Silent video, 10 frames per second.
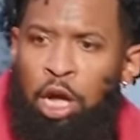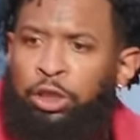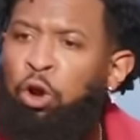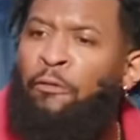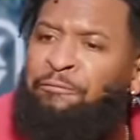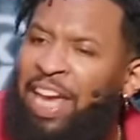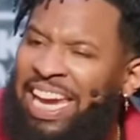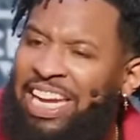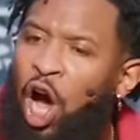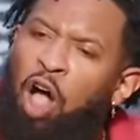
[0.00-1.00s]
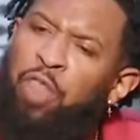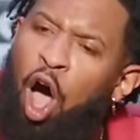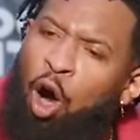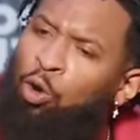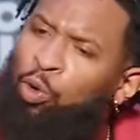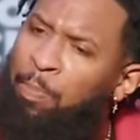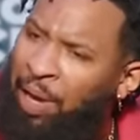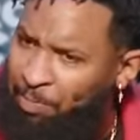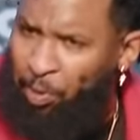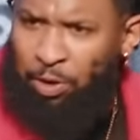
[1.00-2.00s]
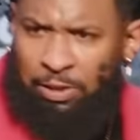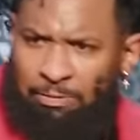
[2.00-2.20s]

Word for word: to feed other hungry people.